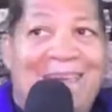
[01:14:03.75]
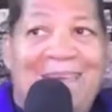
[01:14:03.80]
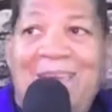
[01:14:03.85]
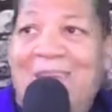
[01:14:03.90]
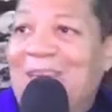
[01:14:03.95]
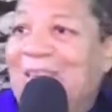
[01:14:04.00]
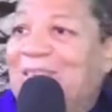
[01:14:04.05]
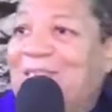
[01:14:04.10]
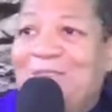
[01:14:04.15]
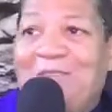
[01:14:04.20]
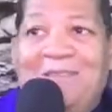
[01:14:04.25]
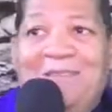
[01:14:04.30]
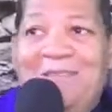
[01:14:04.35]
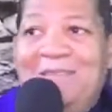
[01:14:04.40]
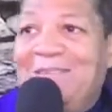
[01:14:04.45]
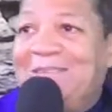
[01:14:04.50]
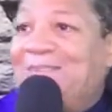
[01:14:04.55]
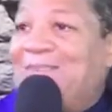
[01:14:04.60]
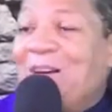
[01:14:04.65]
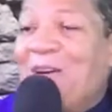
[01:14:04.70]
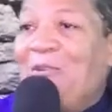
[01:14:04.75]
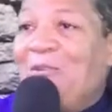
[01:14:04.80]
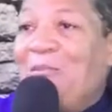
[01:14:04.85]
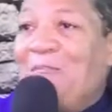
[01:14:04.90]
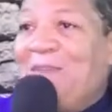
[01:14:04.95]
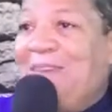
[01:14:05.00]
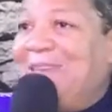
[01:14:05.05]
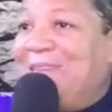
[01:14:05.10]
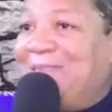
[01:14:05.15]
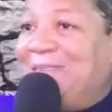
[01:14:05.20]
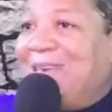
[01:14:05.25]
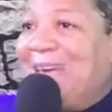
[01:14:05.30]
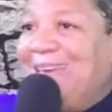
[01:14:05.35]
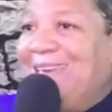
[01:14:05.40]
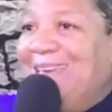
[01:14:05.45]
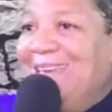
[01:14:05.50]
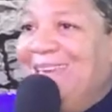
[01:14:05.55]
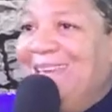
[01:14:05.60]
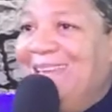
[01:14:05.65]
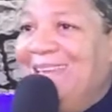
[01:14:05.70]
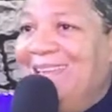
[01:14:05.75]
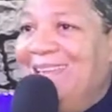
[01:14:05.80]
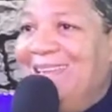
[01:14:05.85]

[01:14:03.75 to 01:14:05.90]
is your soul being saved.